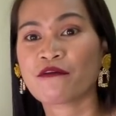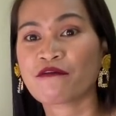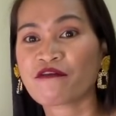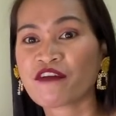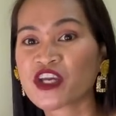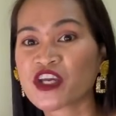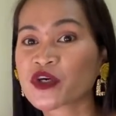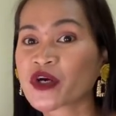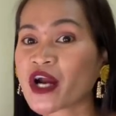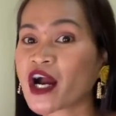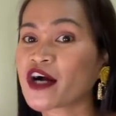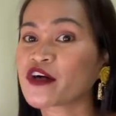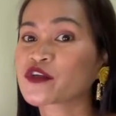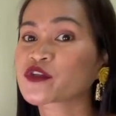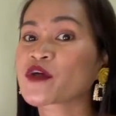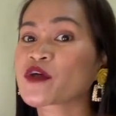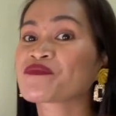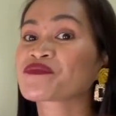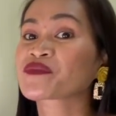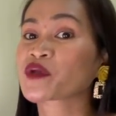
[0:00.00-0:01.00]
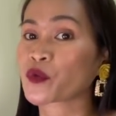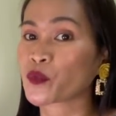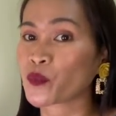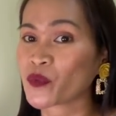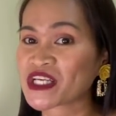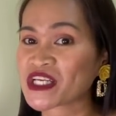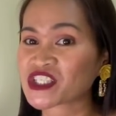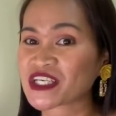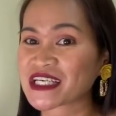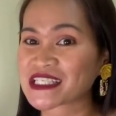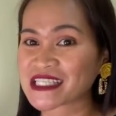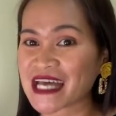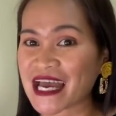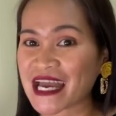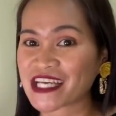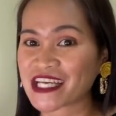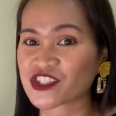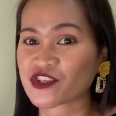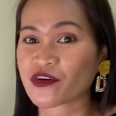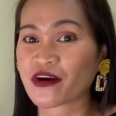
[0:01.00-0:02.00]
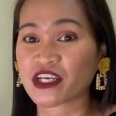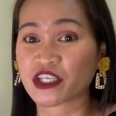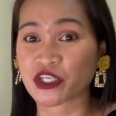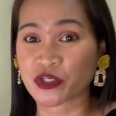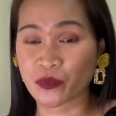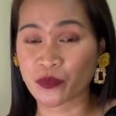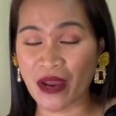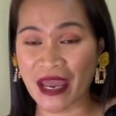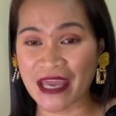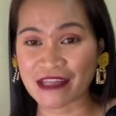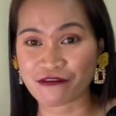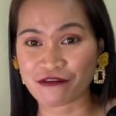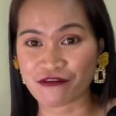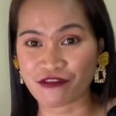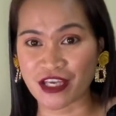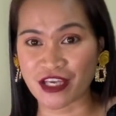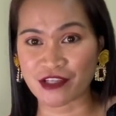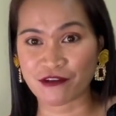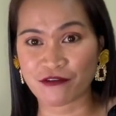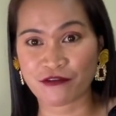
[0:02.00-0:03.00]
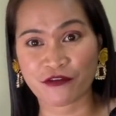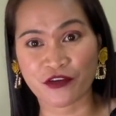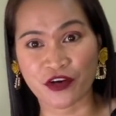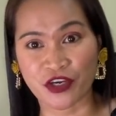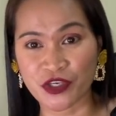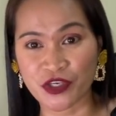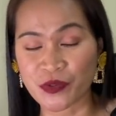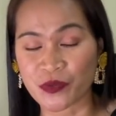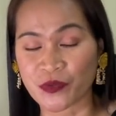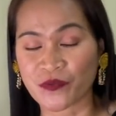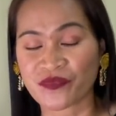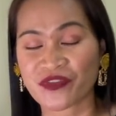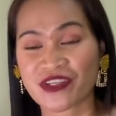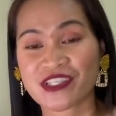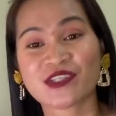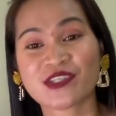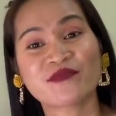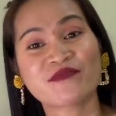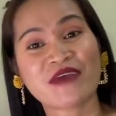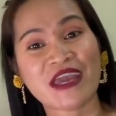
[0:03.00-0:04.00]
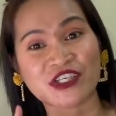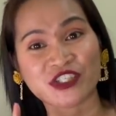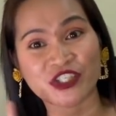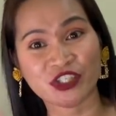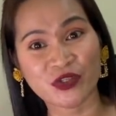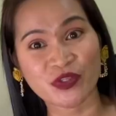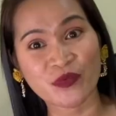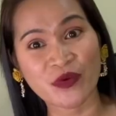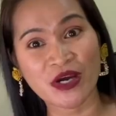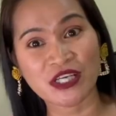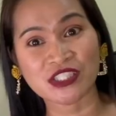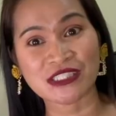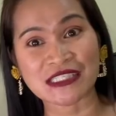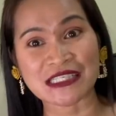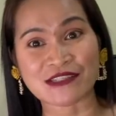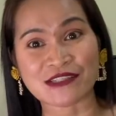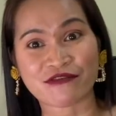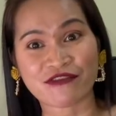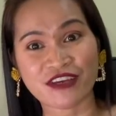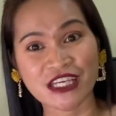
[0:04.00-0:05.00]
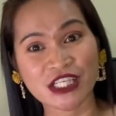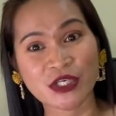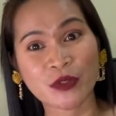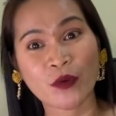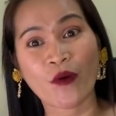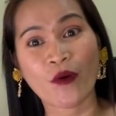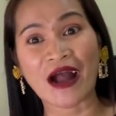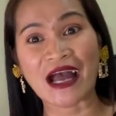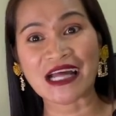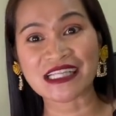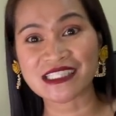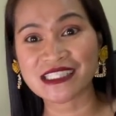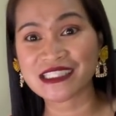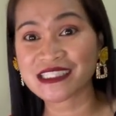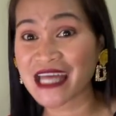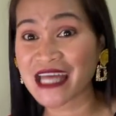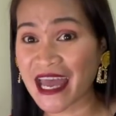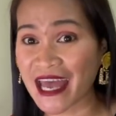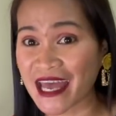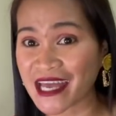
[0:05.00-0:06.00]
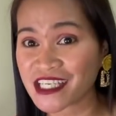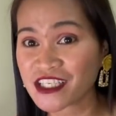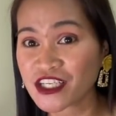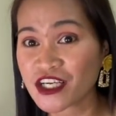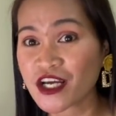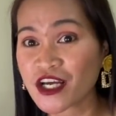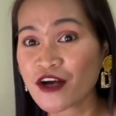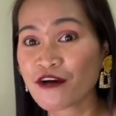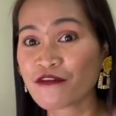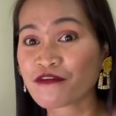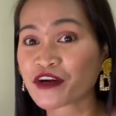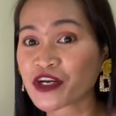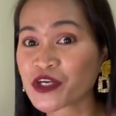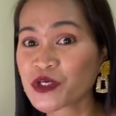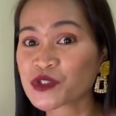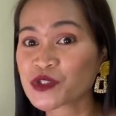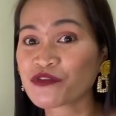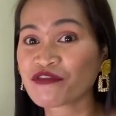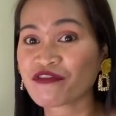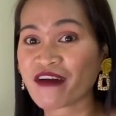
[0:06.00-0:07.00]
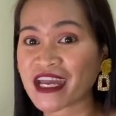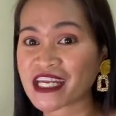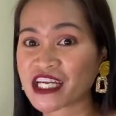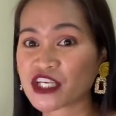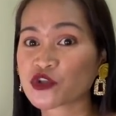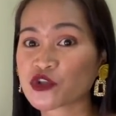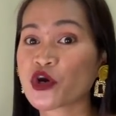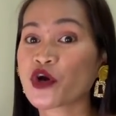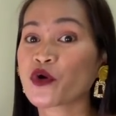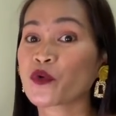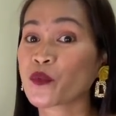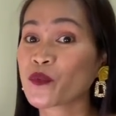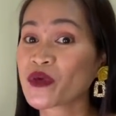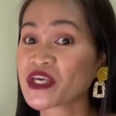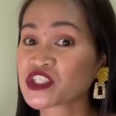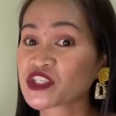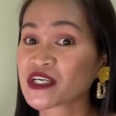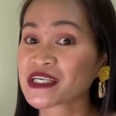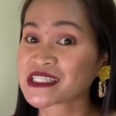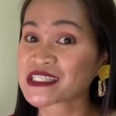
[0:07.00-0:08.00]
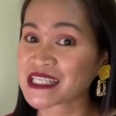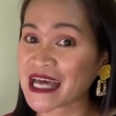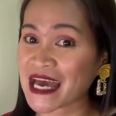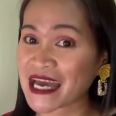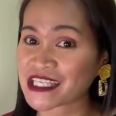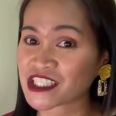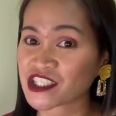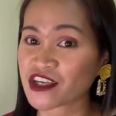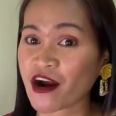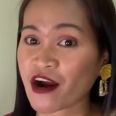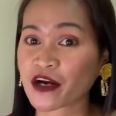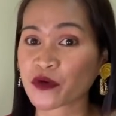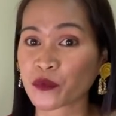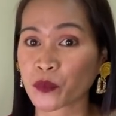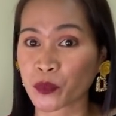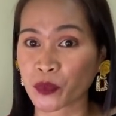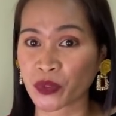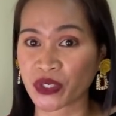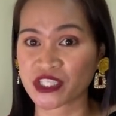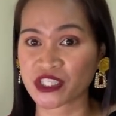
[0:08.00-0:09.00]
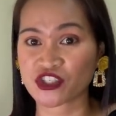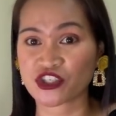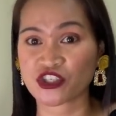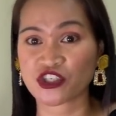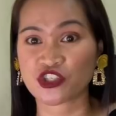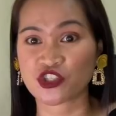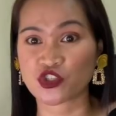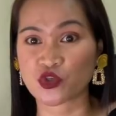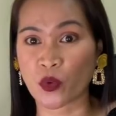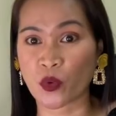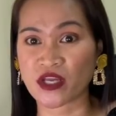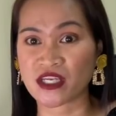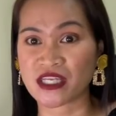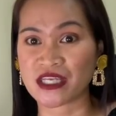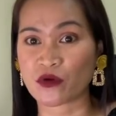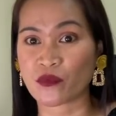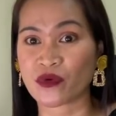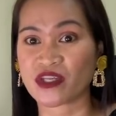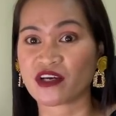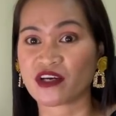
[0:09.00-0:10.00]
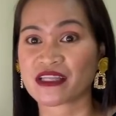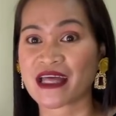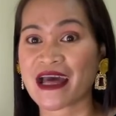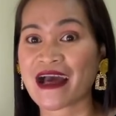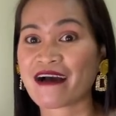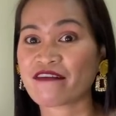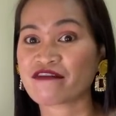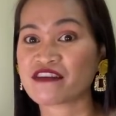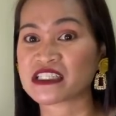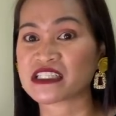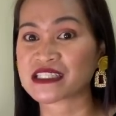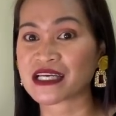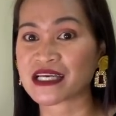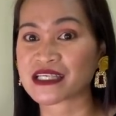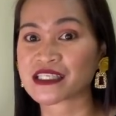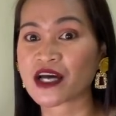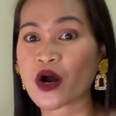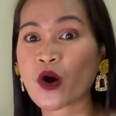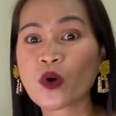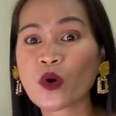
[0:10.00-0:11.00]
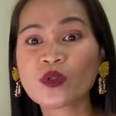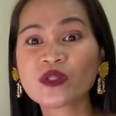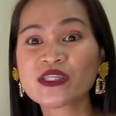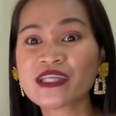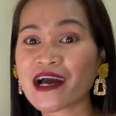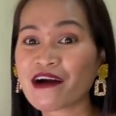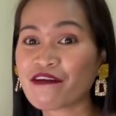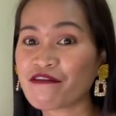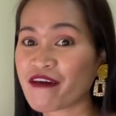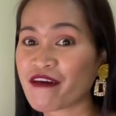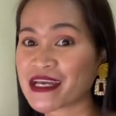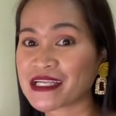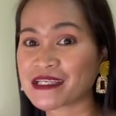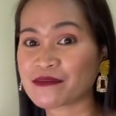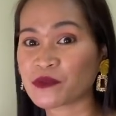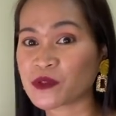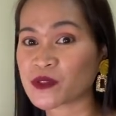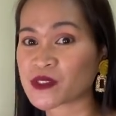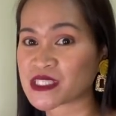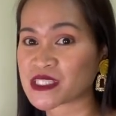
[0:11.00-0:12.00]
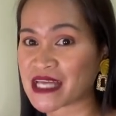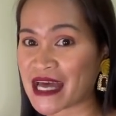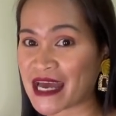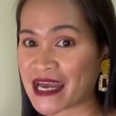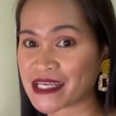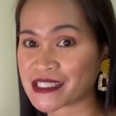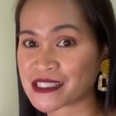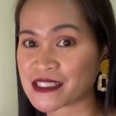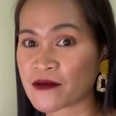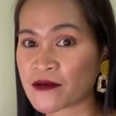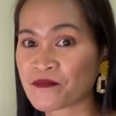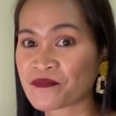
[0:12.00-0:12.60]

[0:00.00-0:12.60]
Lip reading: figure out which sites are the right fit for you. So make sure to watch this video until the end for you to find out which sites are worth joining without having test all the available sites